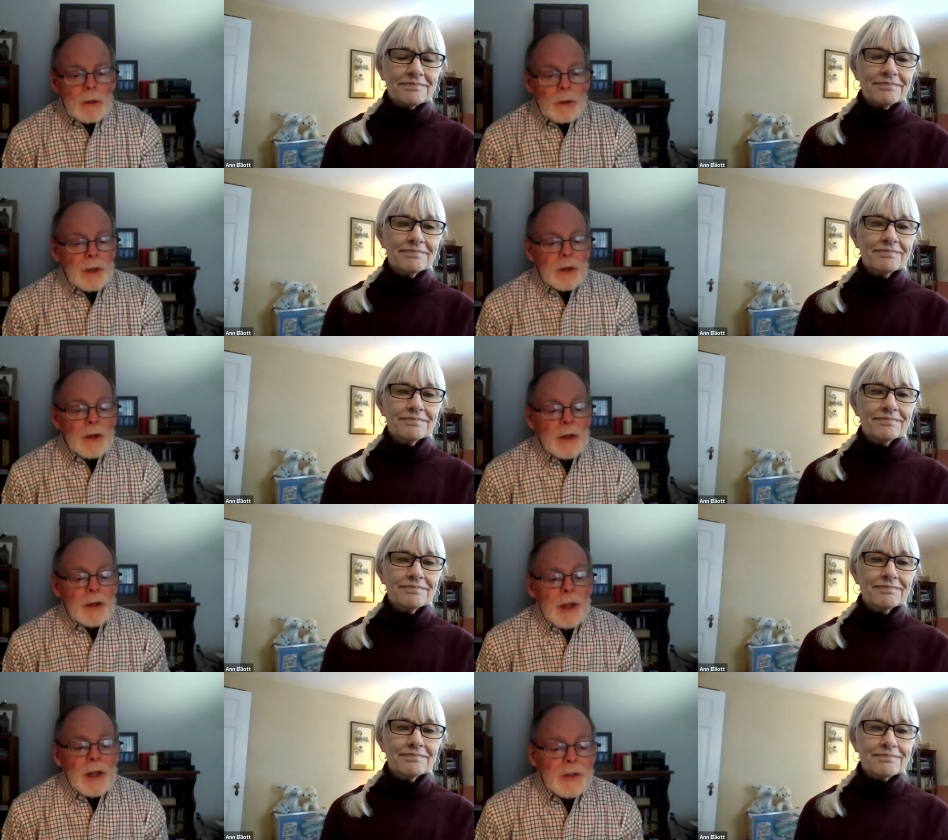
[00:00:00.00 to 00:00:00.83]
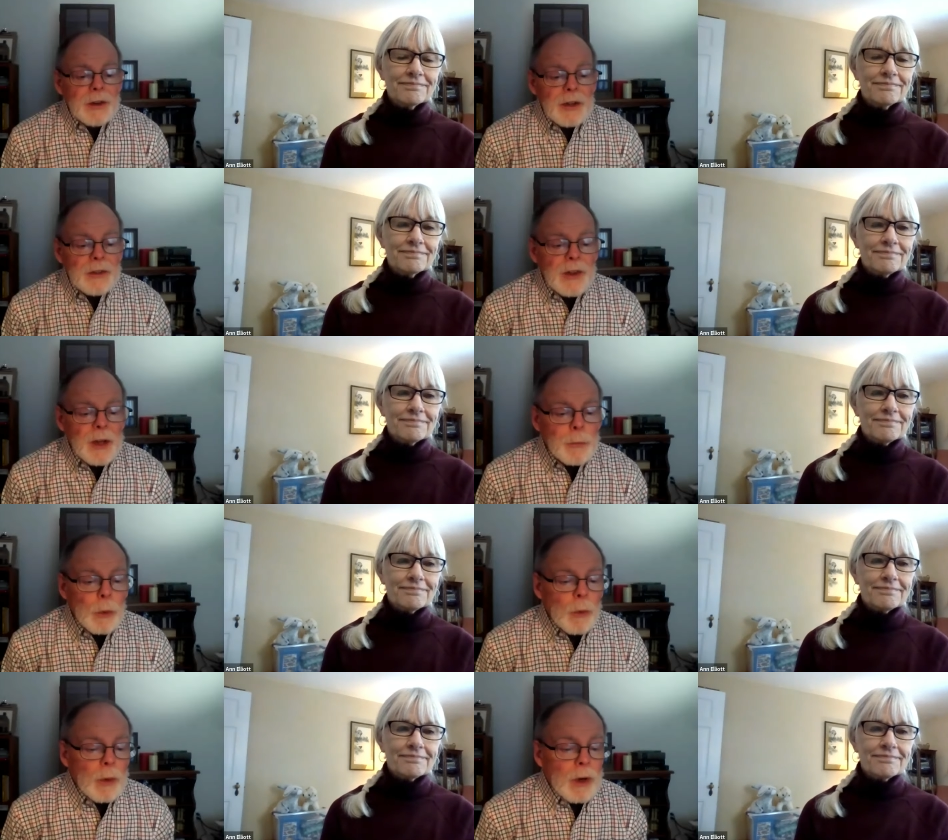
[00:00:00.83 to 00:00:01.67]
Speaker 1: Yeah, as an
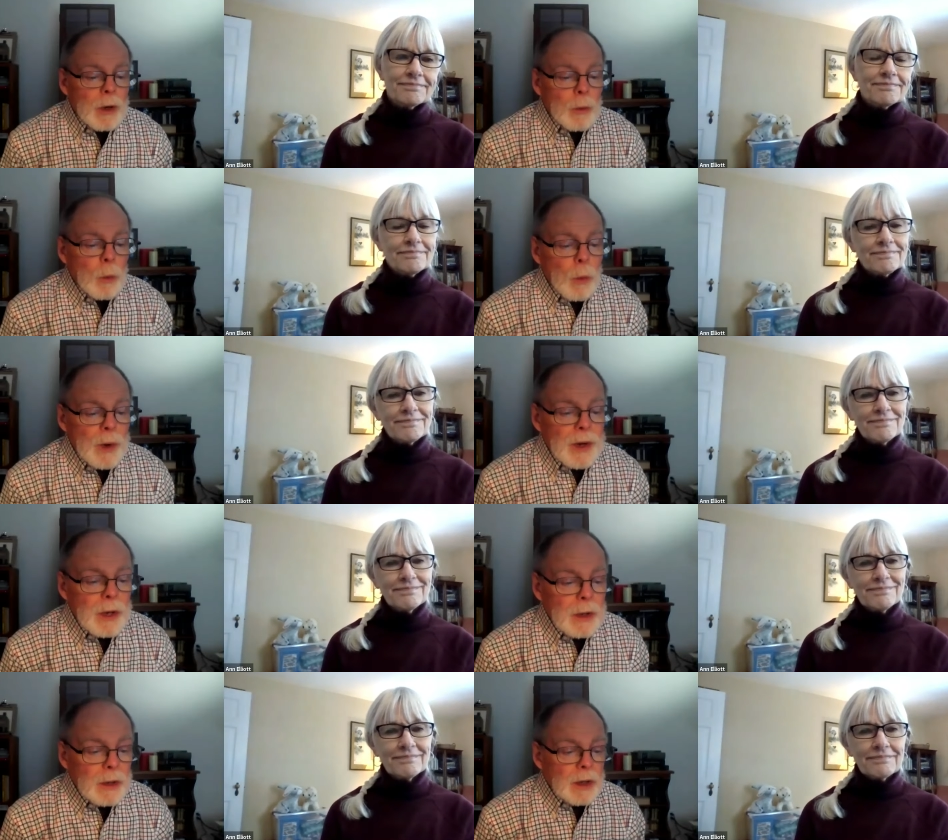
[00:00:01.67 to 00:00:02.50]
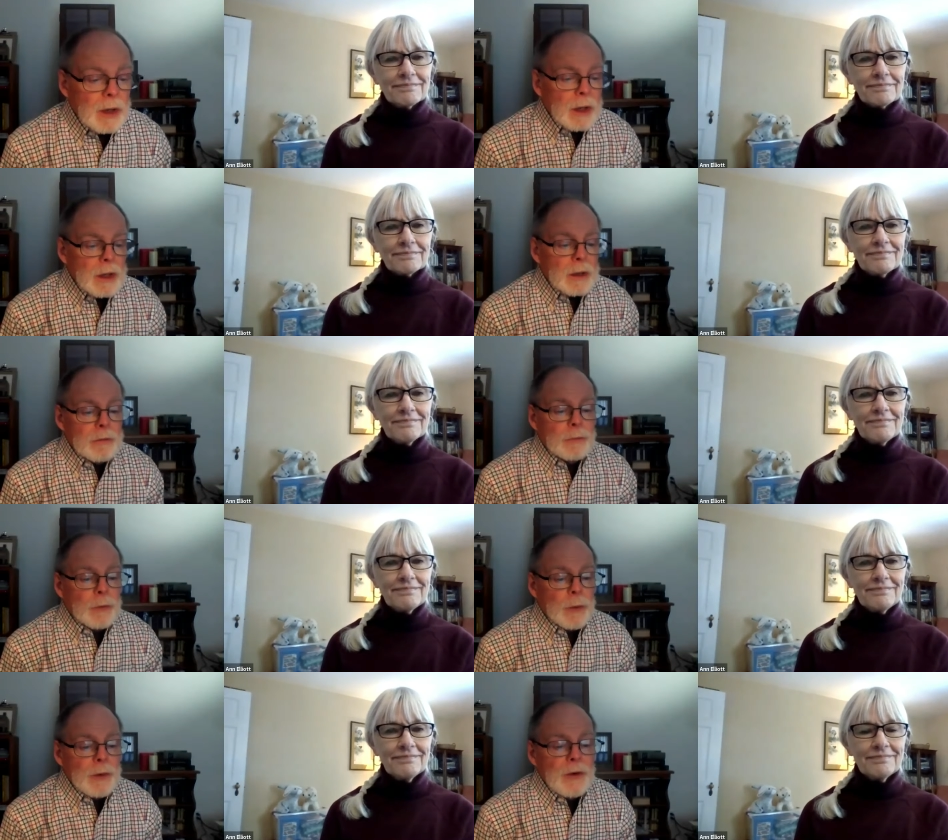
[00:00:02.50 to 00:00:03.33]
example, uh, we uh,
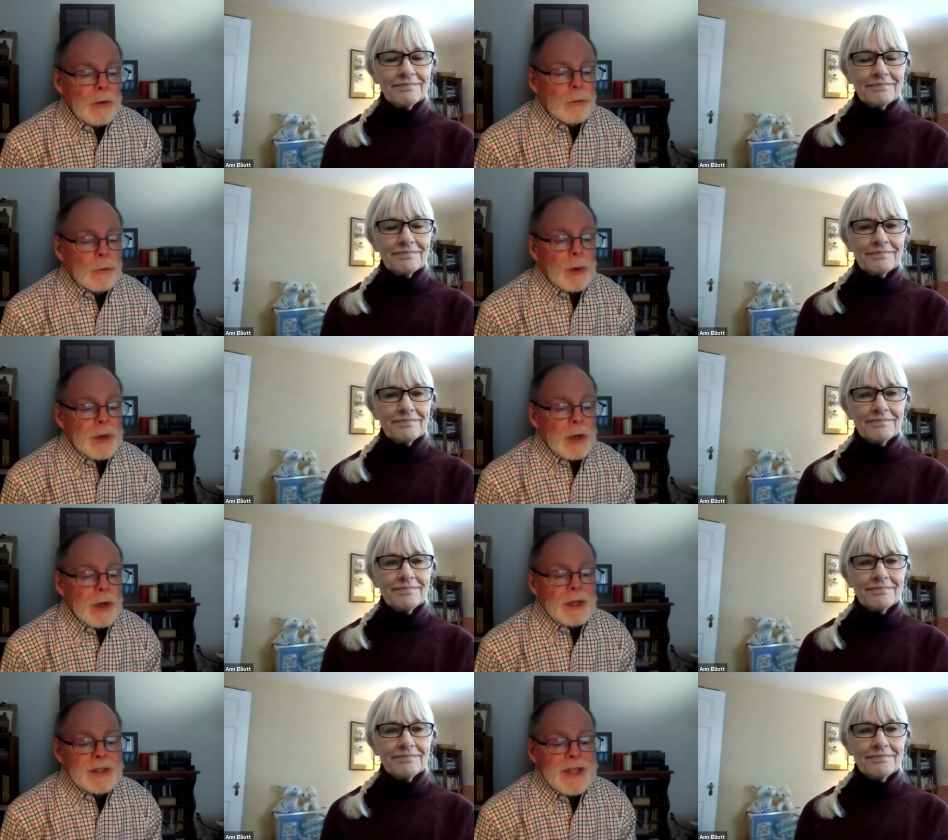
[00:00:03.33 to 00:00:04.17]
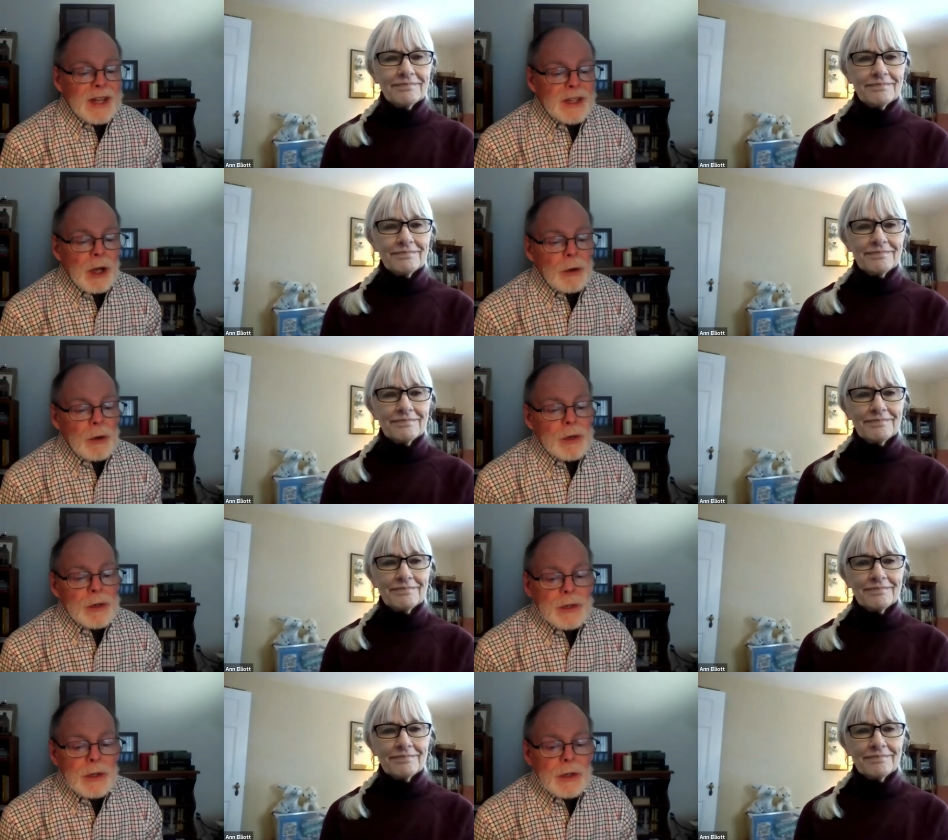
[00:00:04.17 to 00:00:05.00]
for for uh, ten
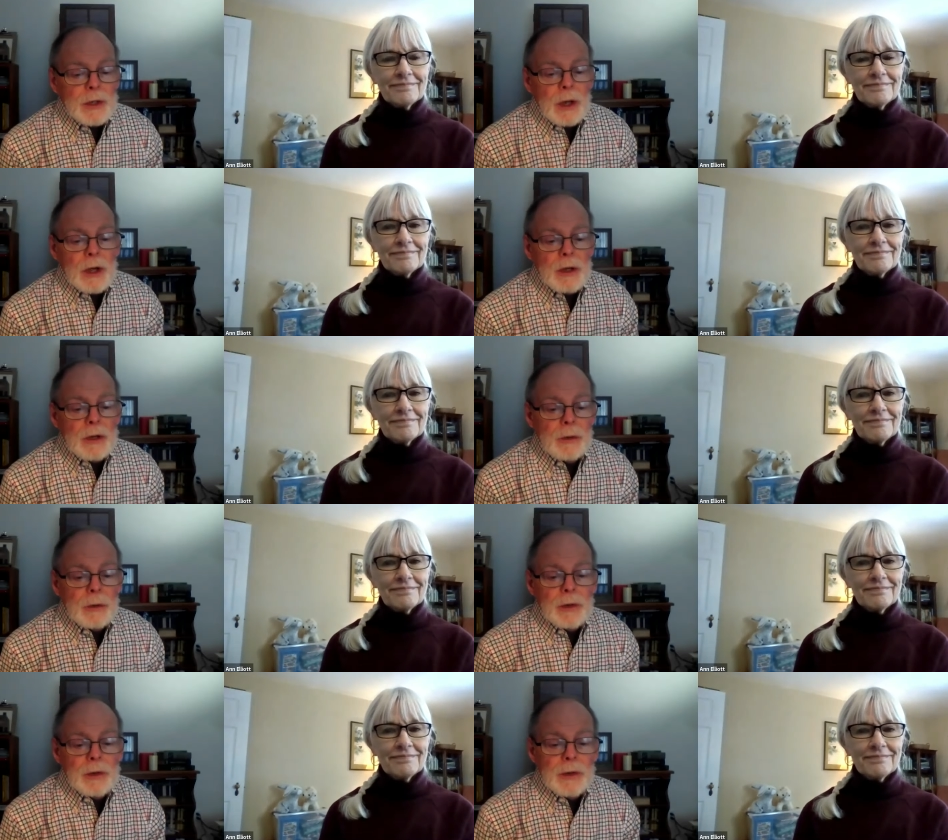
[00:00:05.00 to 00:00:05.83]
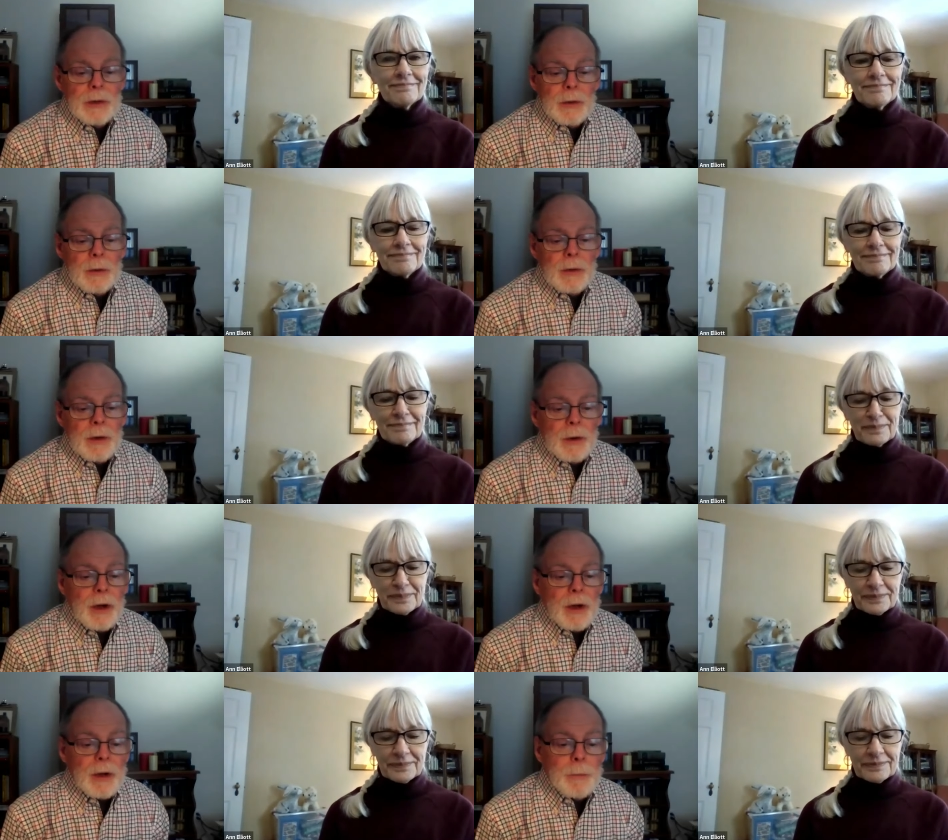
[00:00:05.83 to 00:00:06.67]
dollars, uh, you could
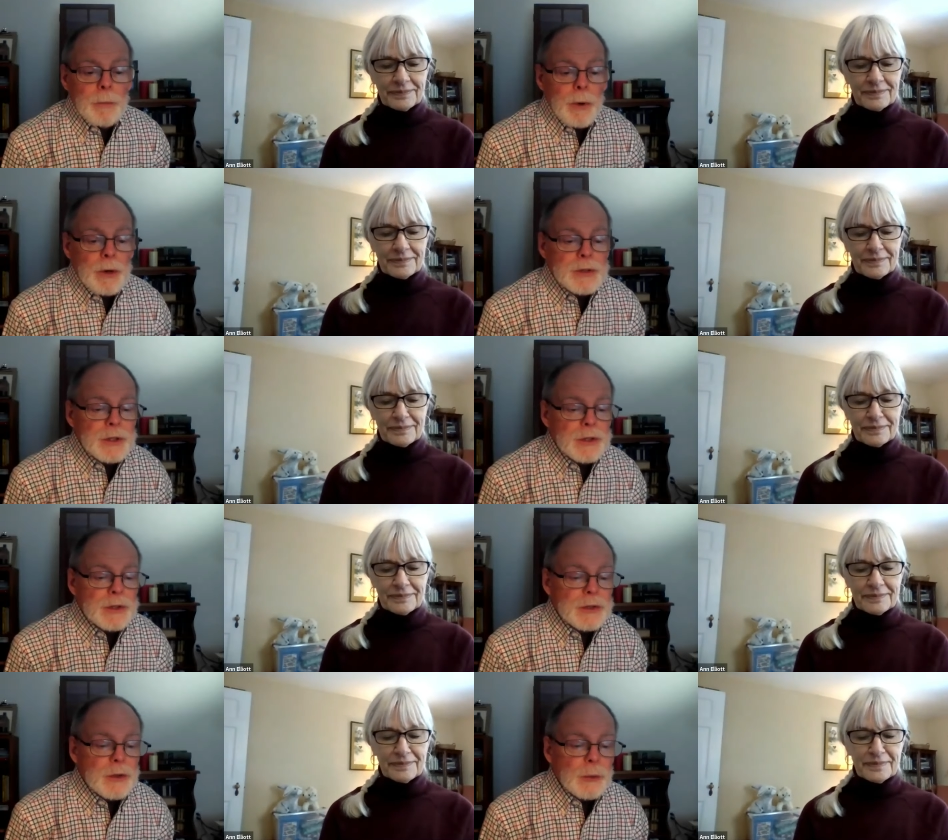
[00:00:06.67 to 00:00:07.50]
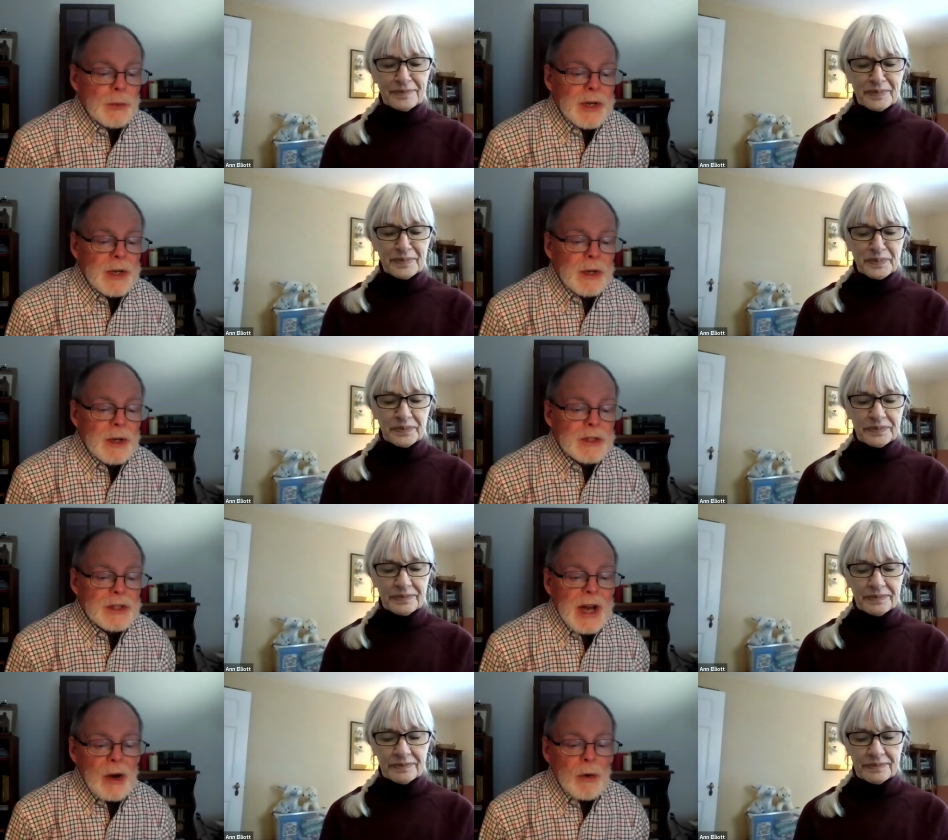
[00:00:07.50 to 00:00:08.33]
uh, purchase three
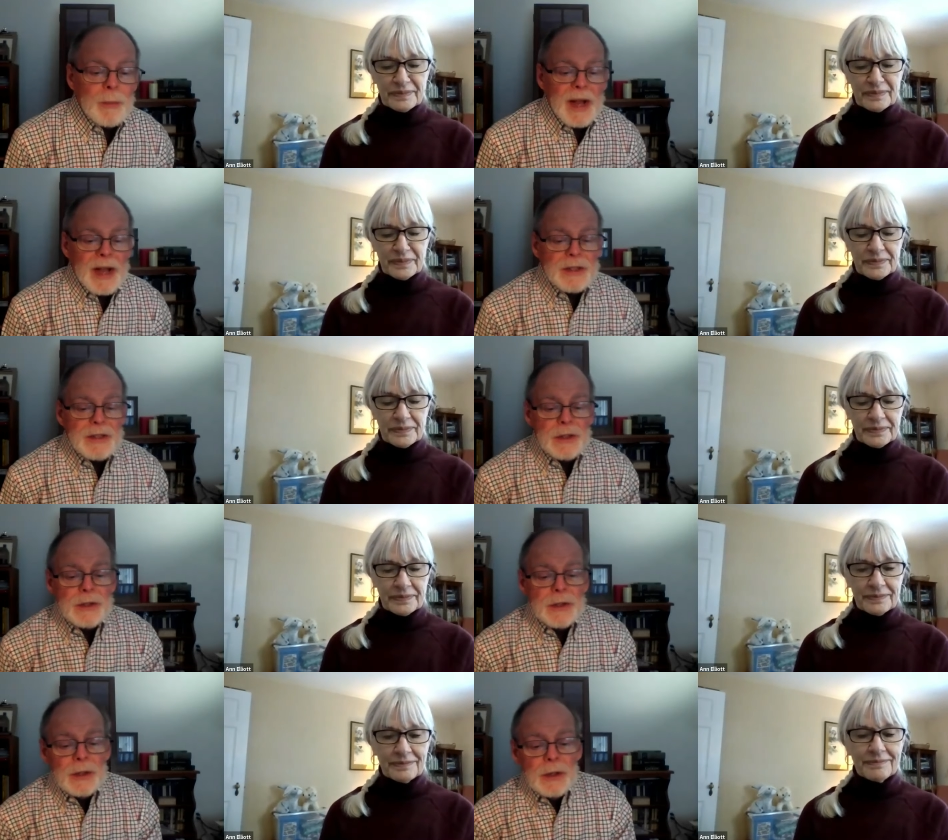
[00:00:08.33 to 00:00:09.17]
shower passes,